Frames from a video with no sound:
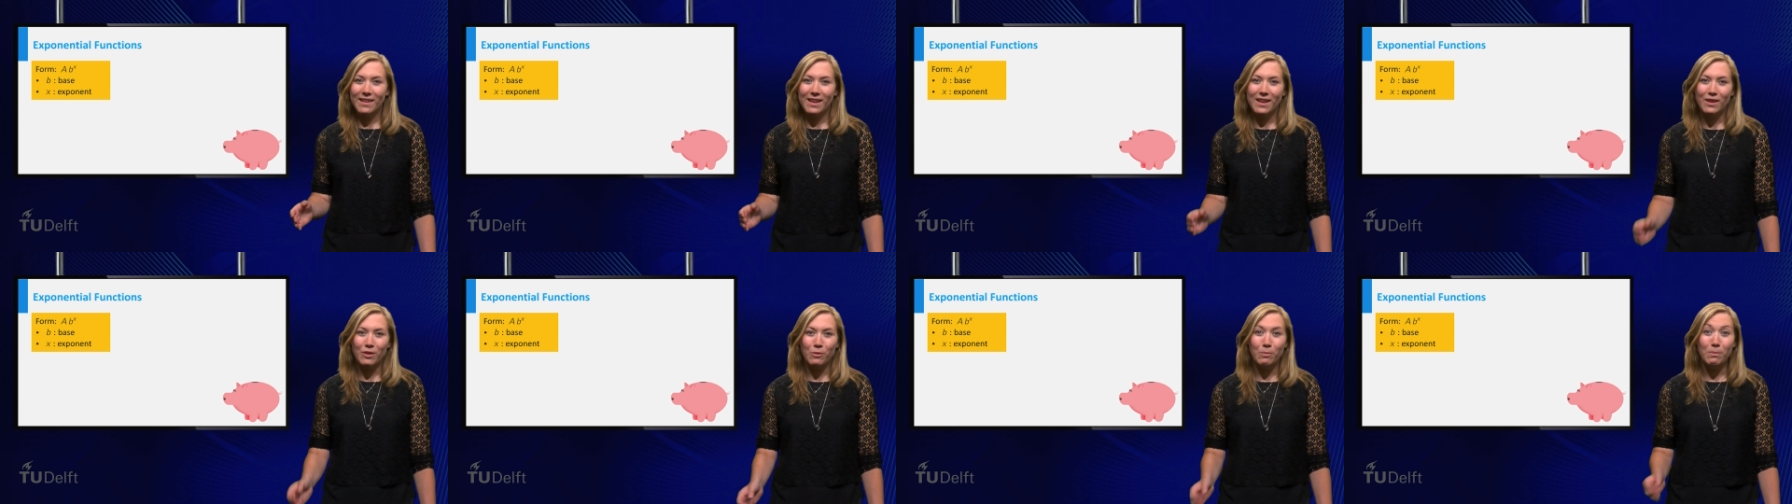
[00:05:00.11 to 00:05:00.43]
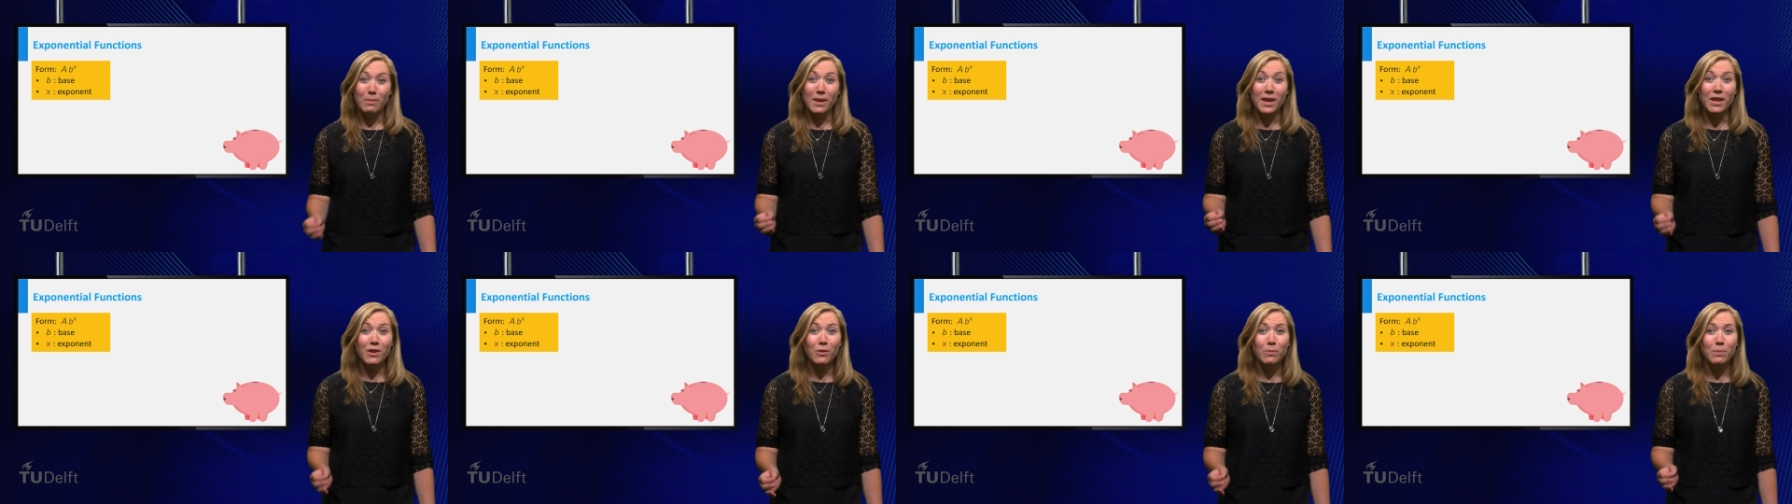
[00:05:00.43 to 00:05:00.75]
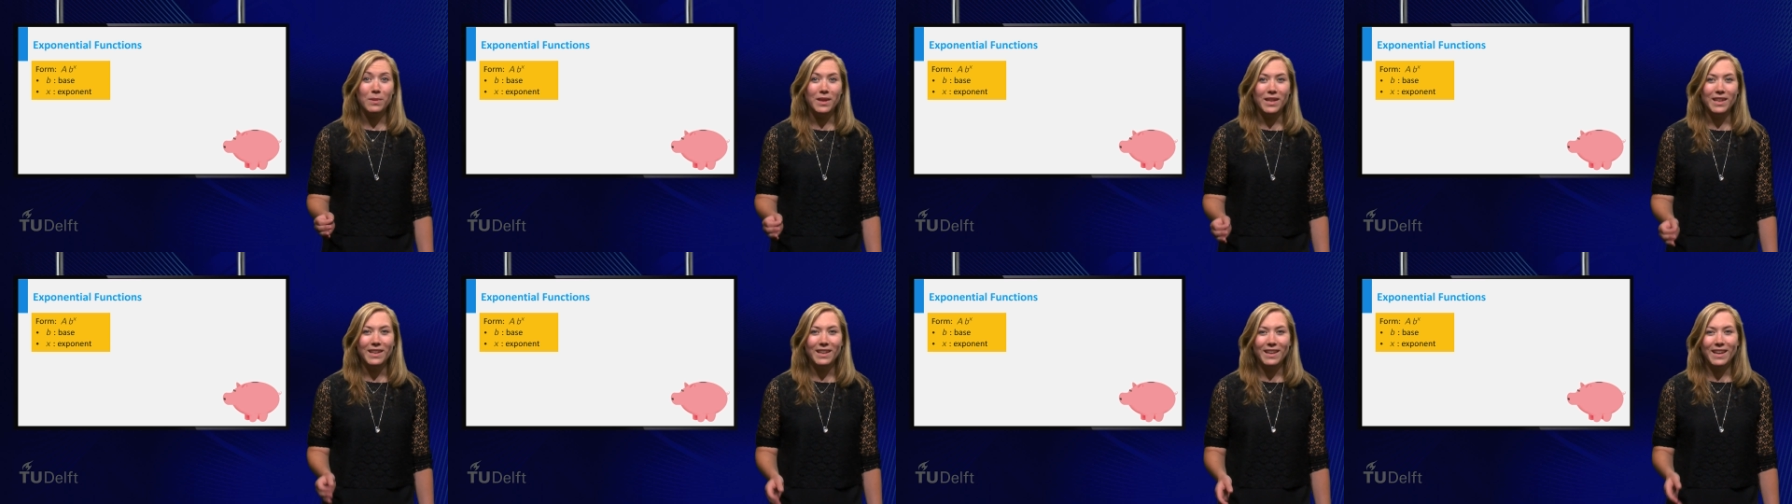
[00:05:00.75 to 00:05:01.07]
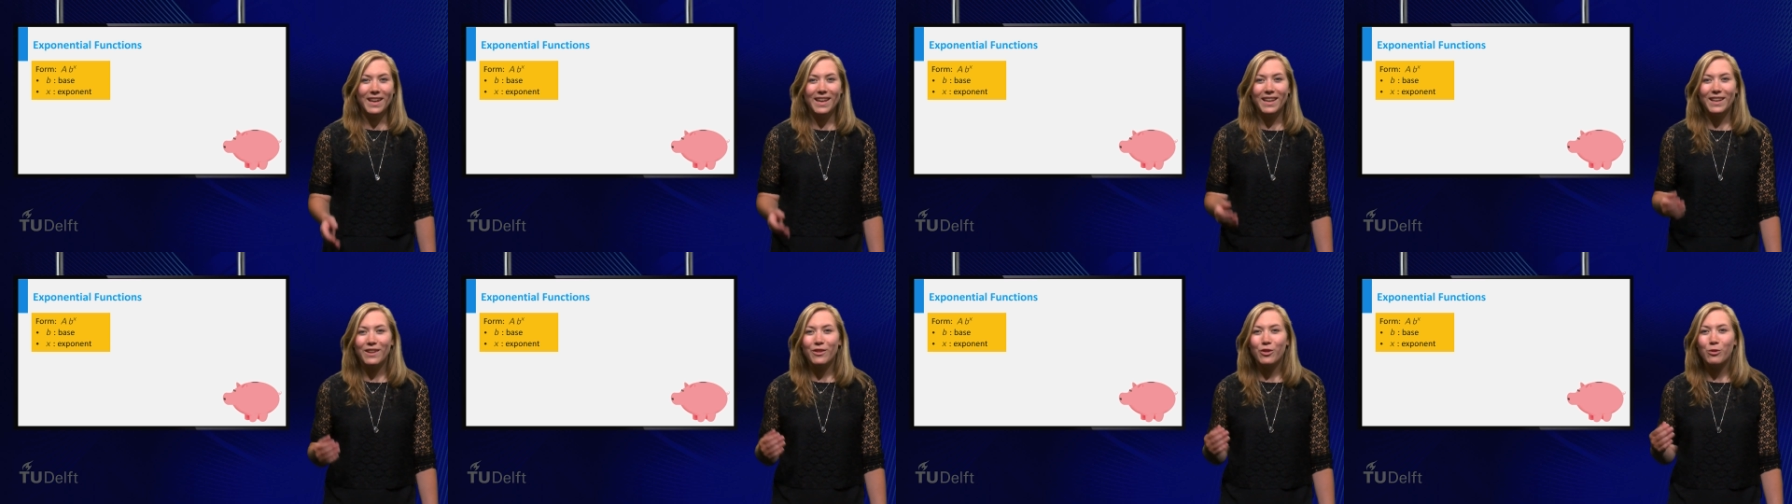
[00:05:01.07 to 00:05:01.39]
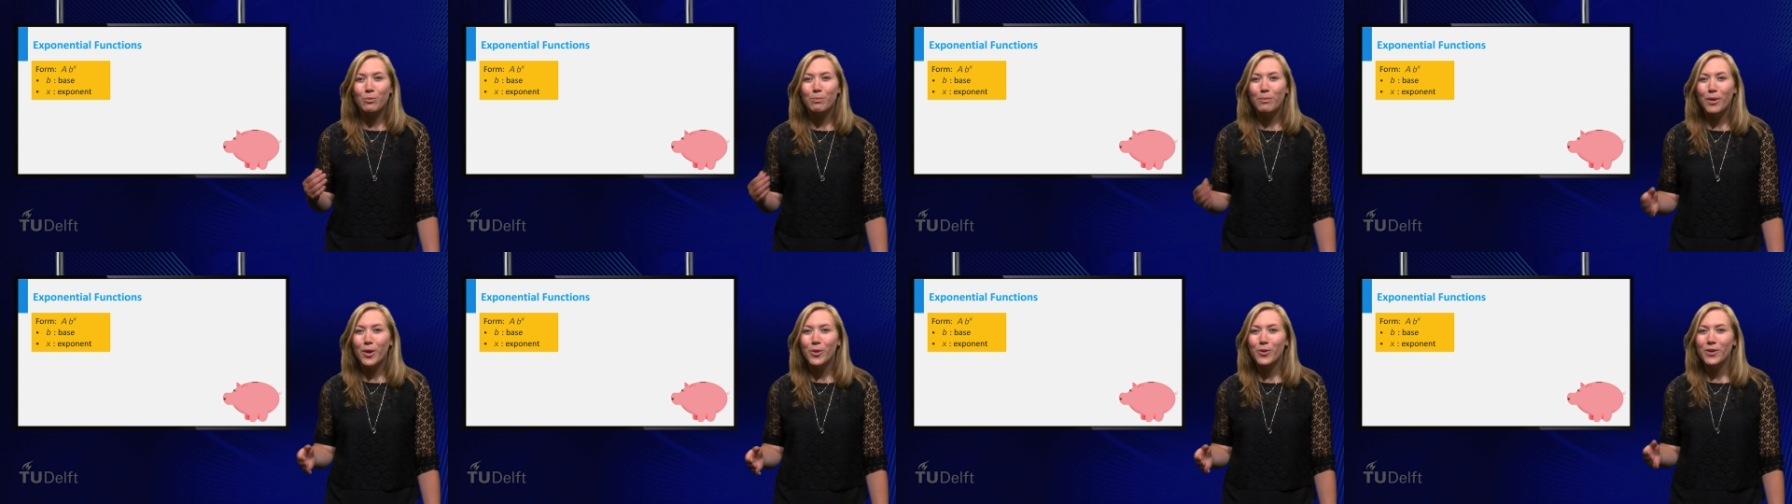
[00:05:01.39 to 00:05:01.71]
has base b and
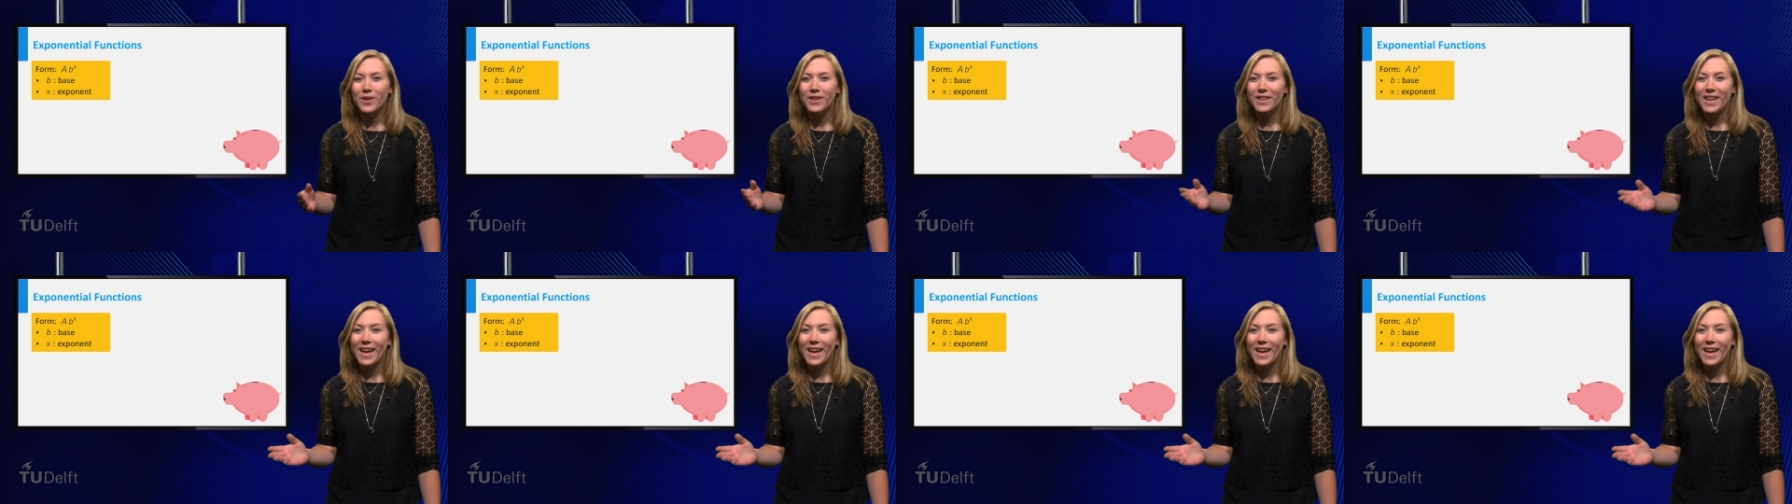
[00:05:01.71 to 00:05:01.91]
exponent